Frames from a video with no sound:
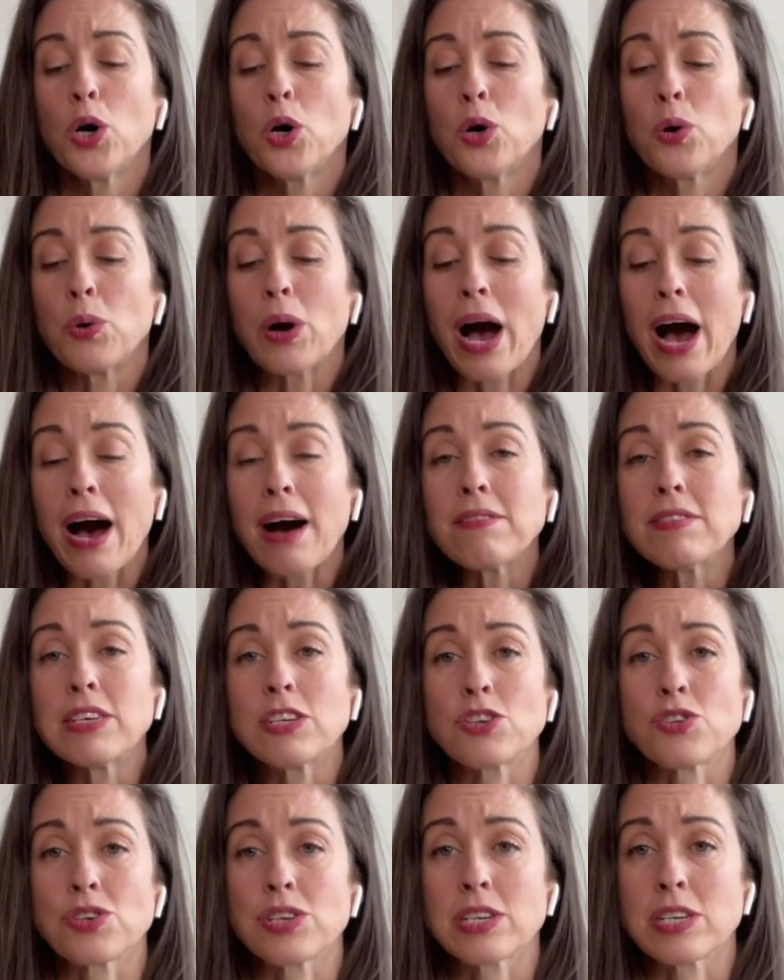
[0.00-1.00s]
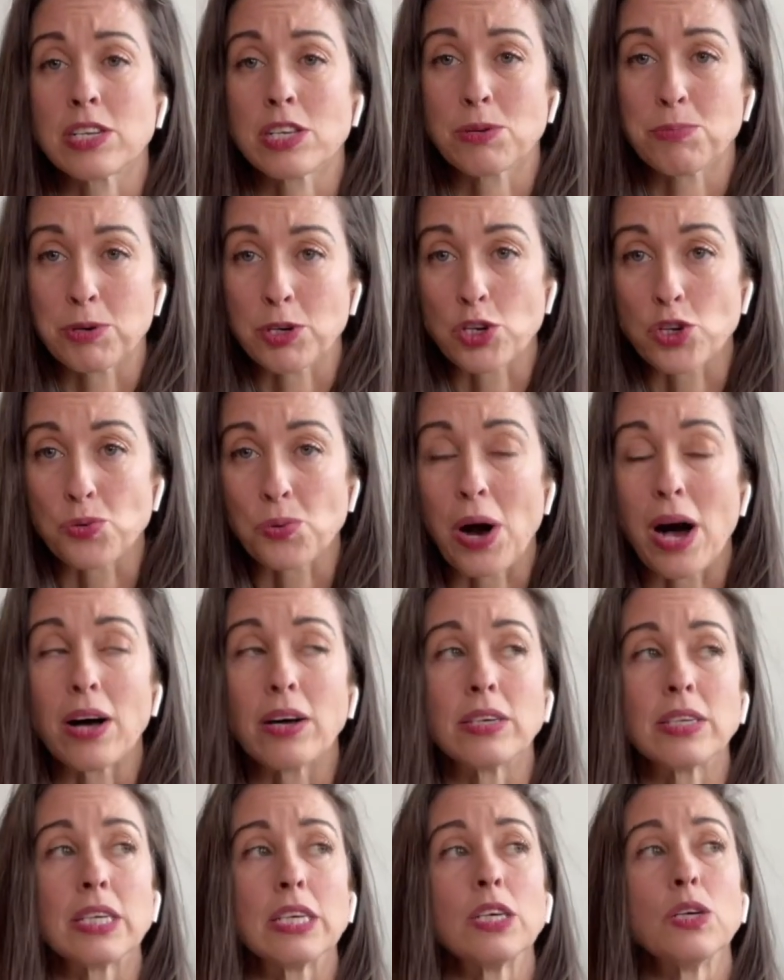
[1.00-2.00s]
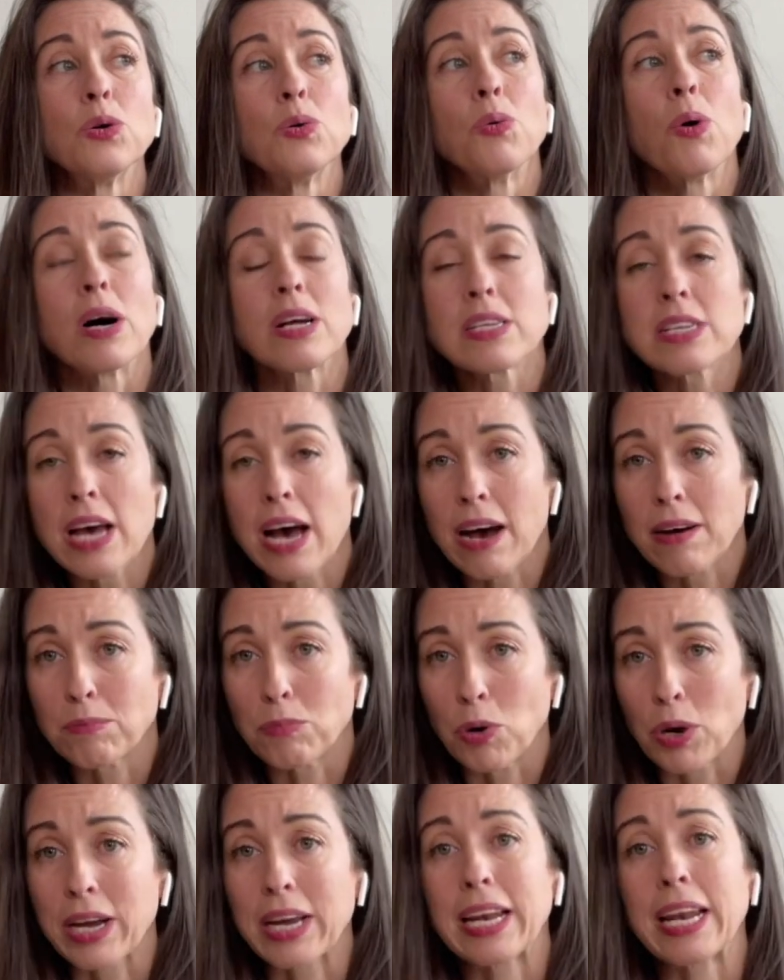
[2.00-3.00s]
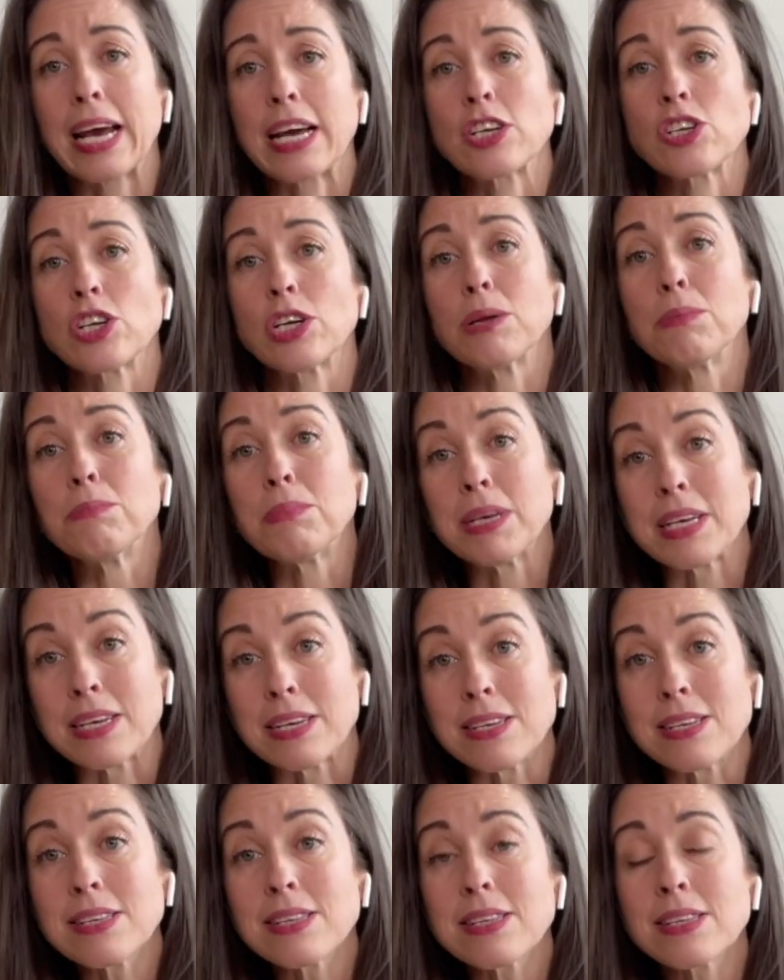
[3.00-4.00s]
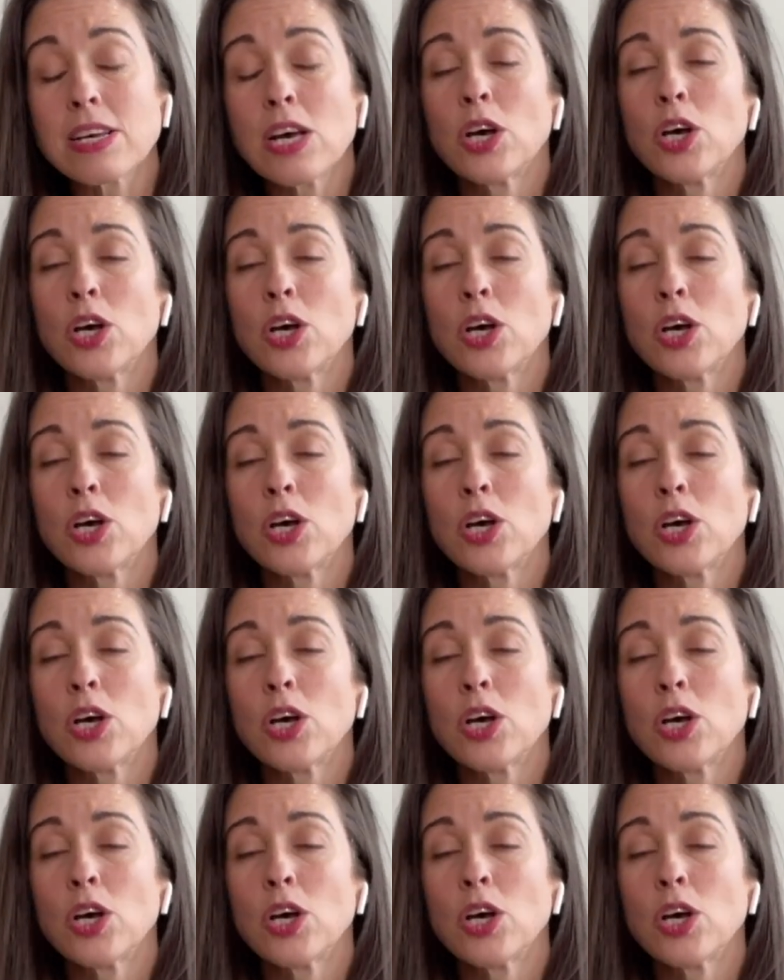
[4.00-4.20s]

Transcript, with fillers: who have interest in spirituality, who want to have more connection and peace,